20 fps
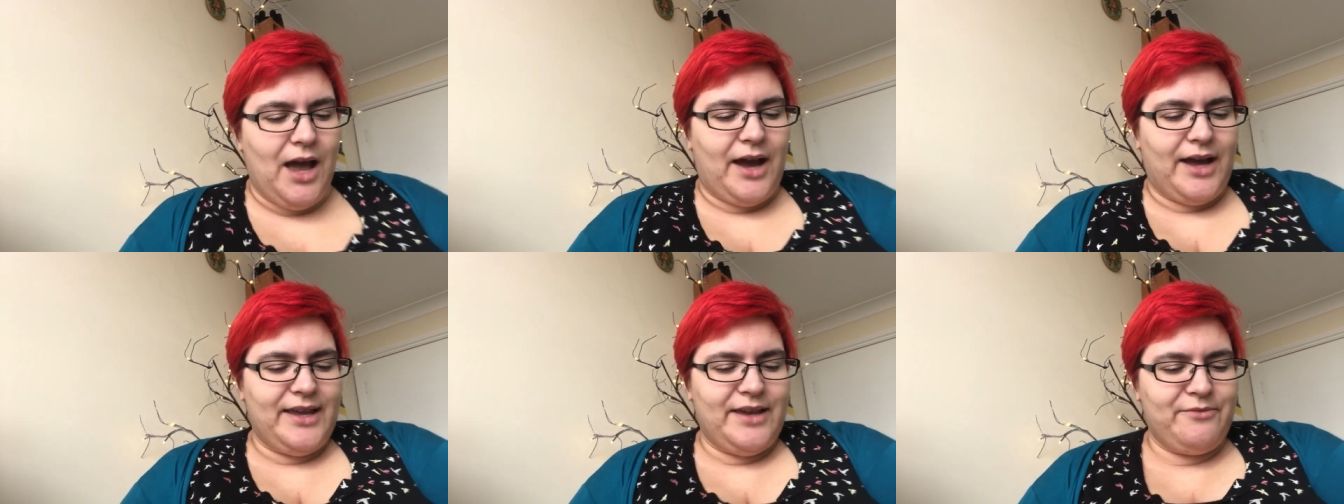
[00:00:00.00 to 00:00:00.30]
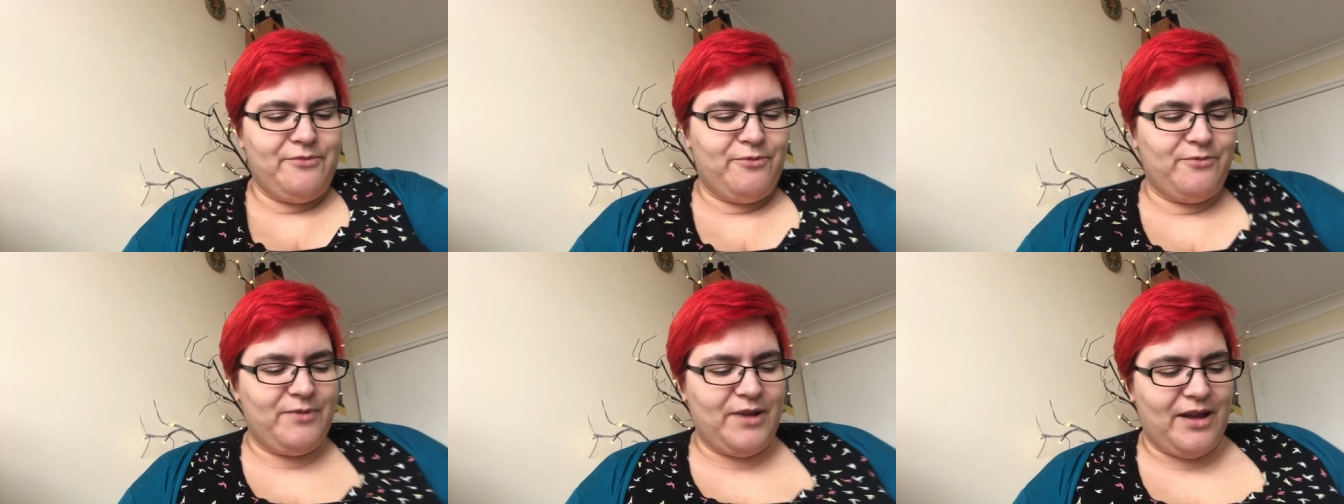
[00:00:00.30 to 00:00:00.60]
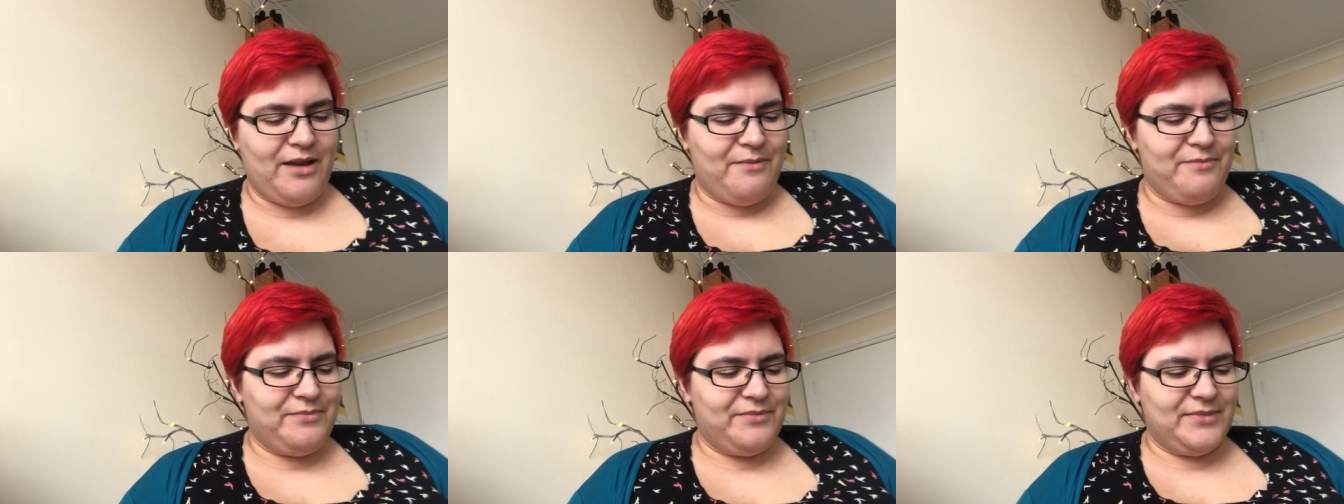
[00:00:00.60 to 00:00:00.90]
I
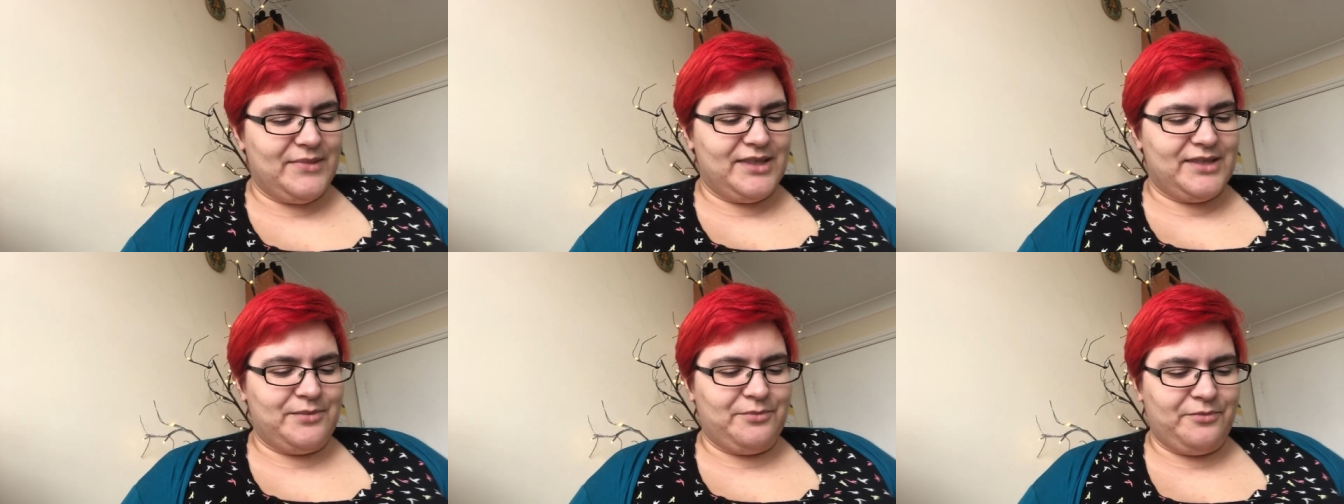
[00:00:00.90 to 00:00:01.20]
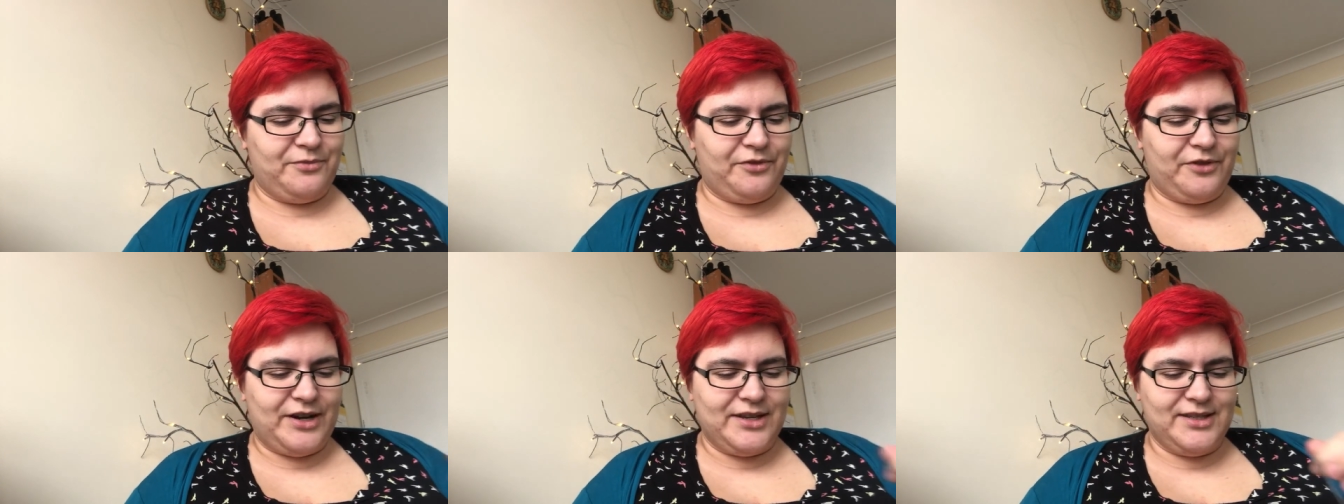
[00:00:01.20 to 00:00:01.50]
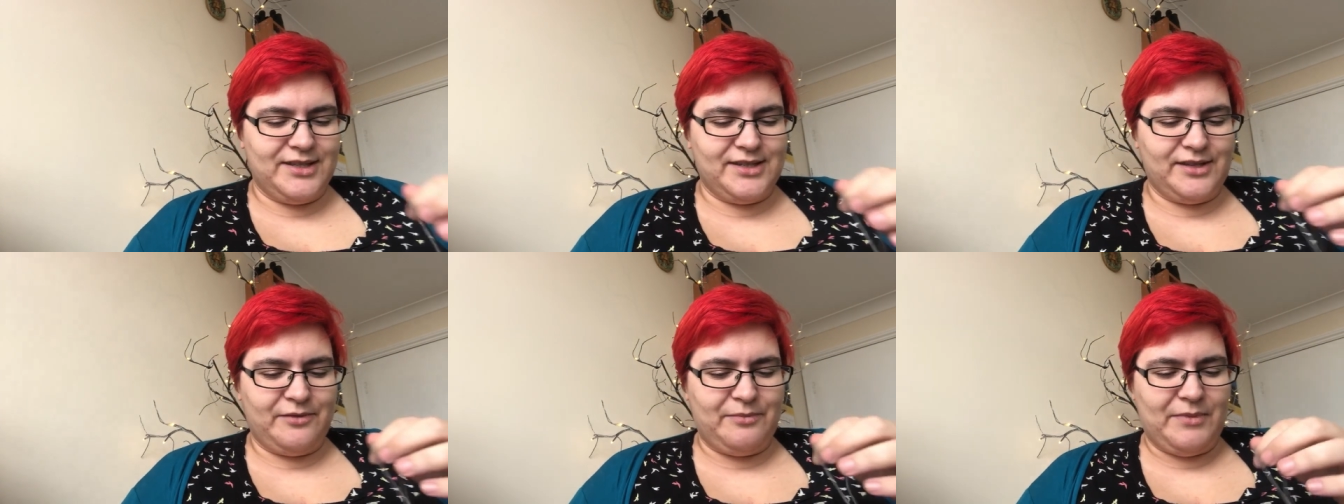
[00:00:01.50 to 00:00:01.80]
um some
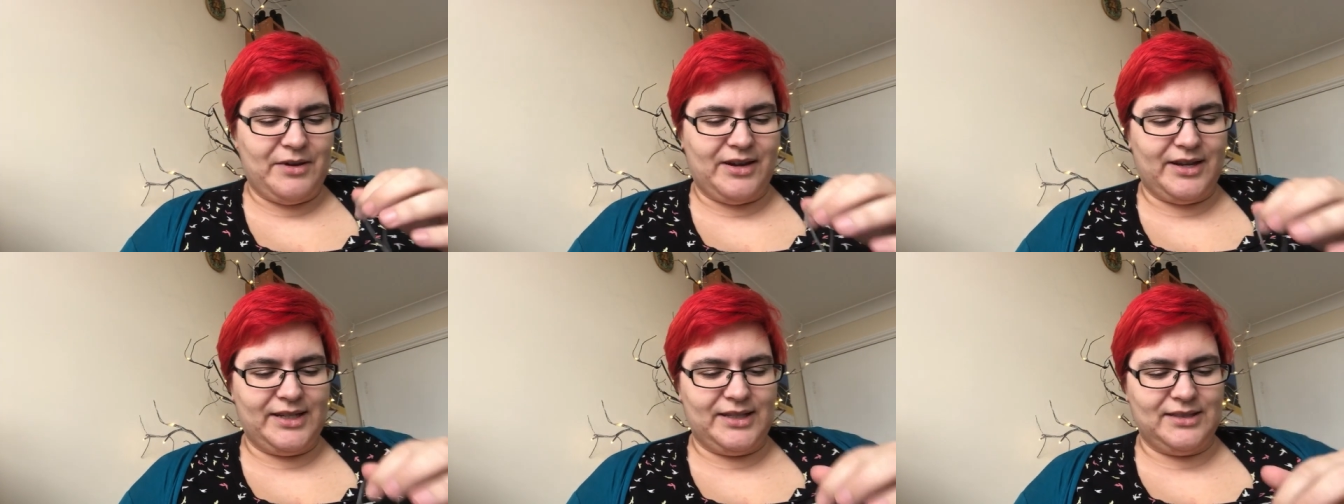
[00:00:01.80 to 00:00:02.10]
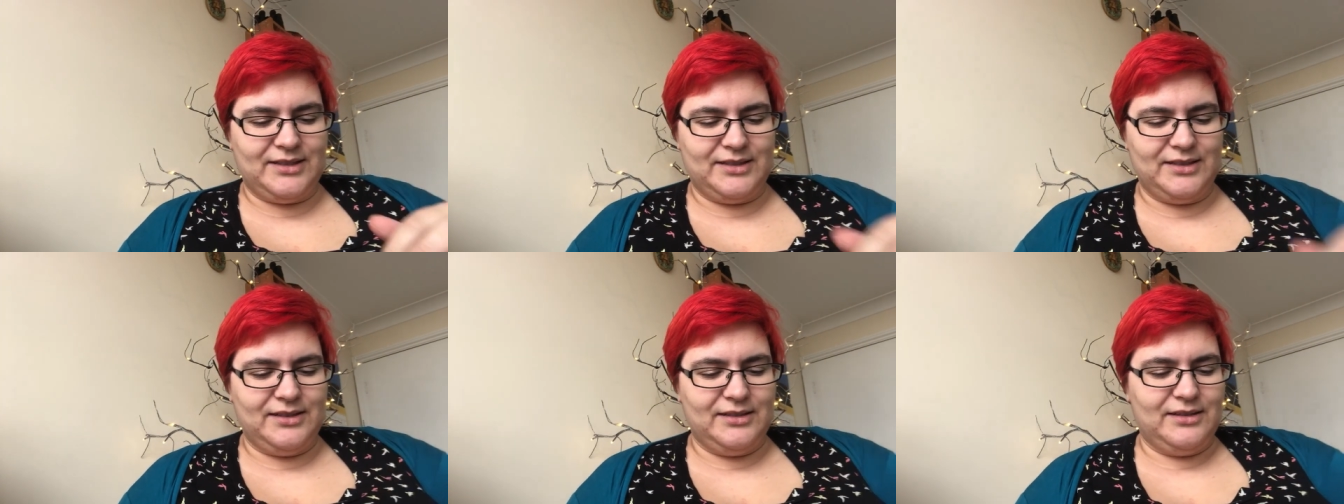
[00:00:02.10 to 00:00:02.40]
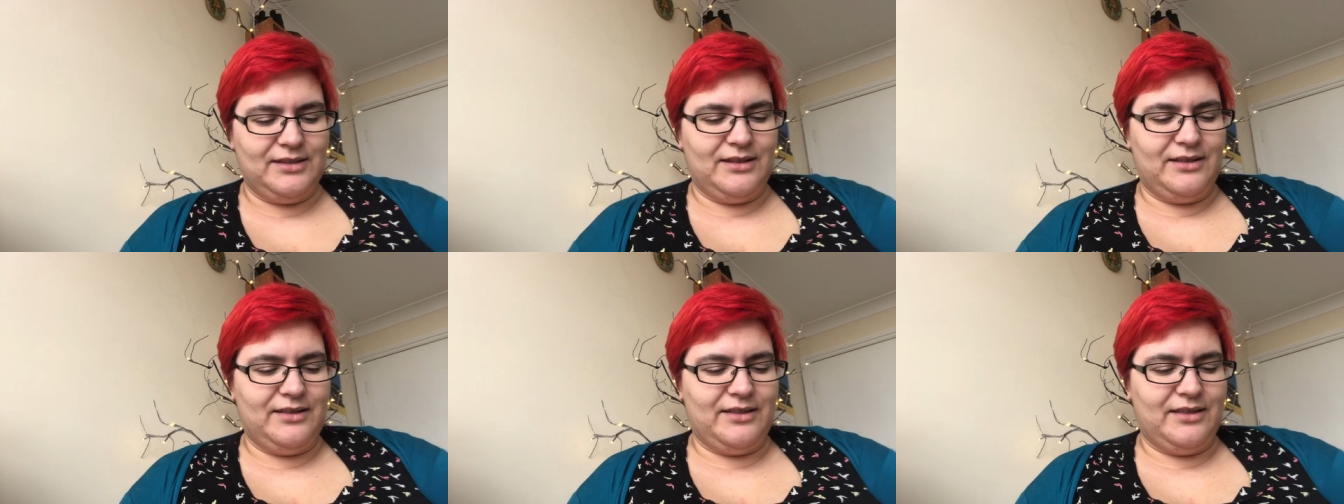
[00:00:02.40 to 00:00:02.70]
friends of mine
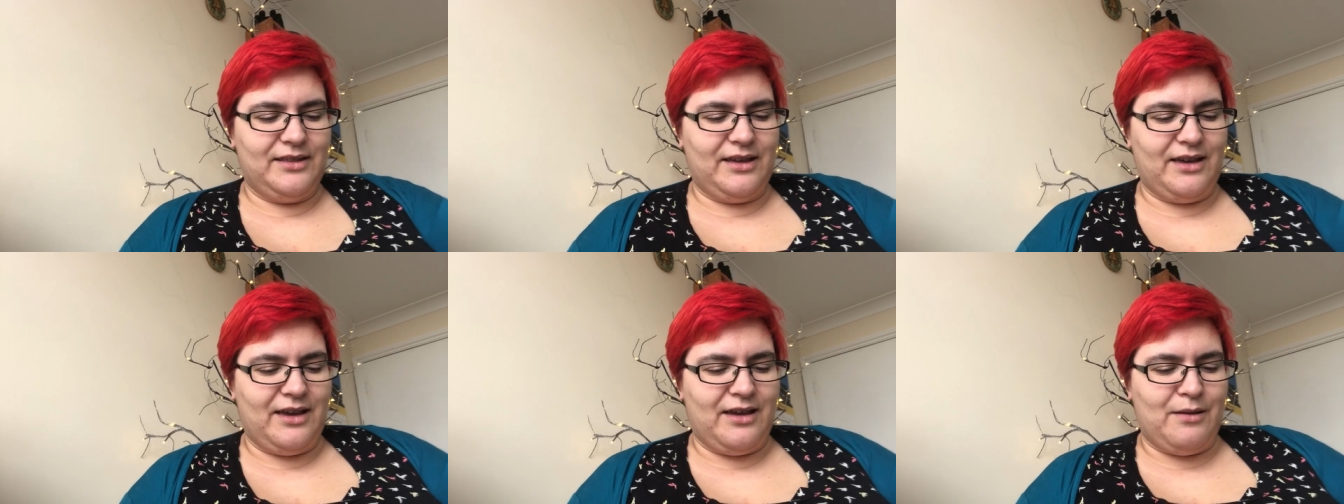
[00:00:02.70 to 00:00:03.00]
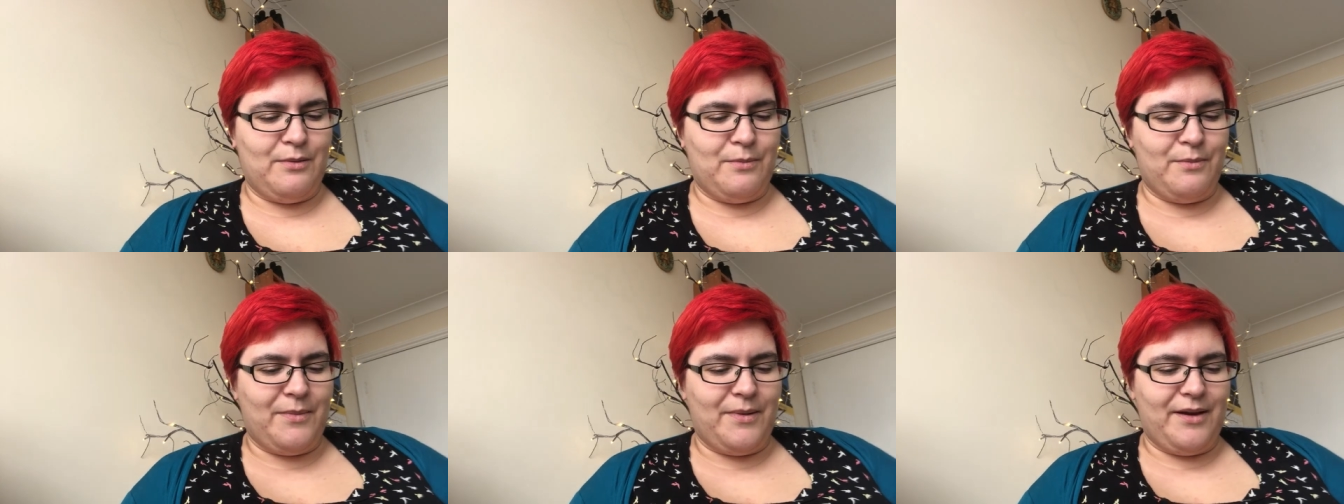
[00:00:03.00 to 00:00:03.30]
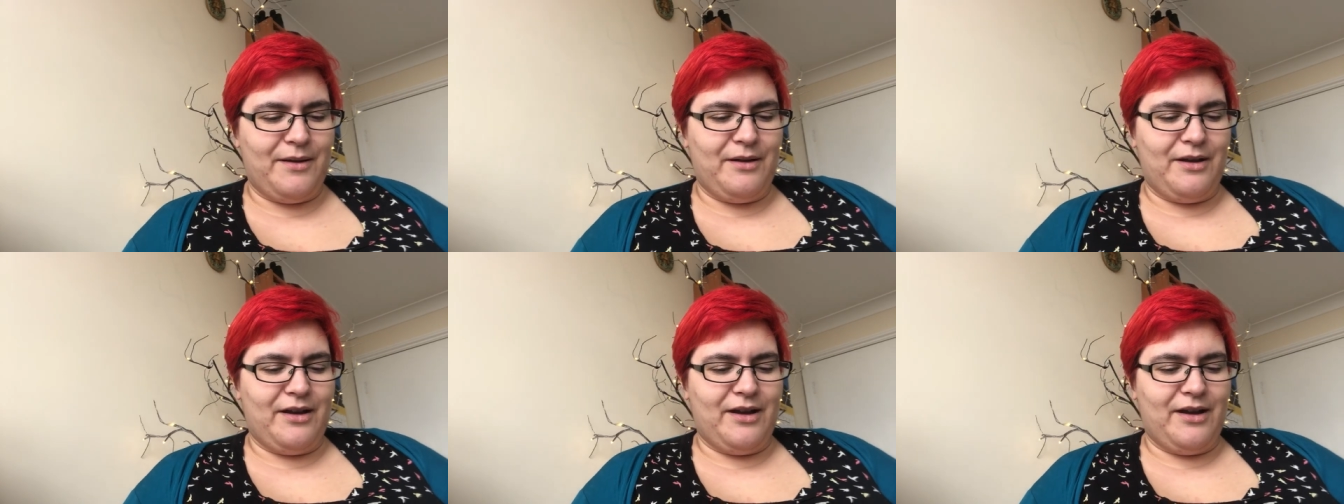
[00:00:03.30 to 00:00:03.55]
um